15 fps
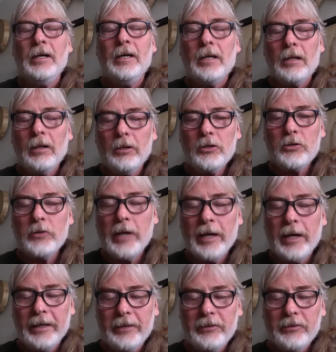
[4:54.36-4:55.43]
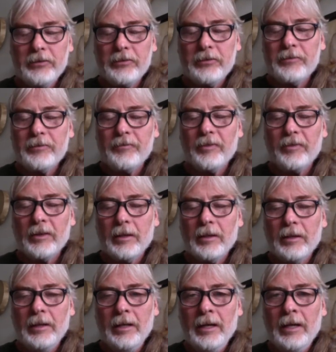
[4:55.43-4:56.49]
close your eyes,
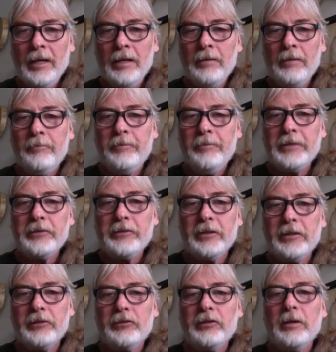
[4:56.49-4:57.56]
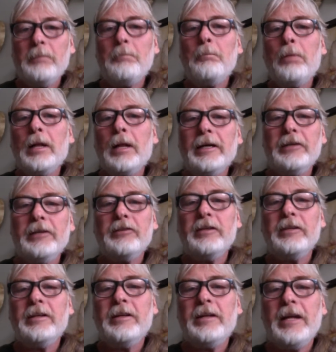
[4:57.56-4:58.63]
and visit some place
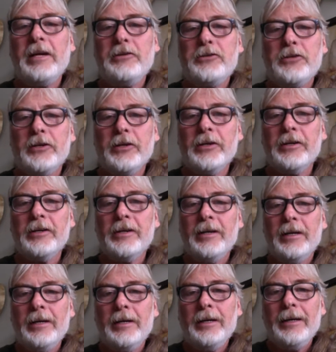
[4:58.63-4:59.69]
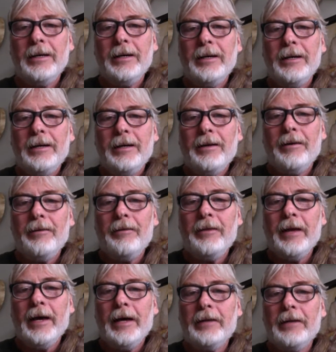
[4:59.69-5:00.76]
in nature
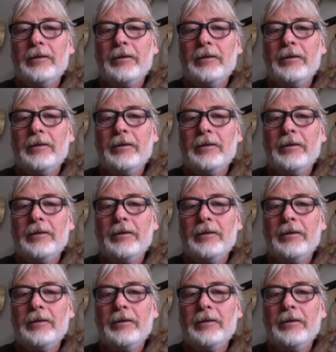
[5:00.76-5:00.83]
that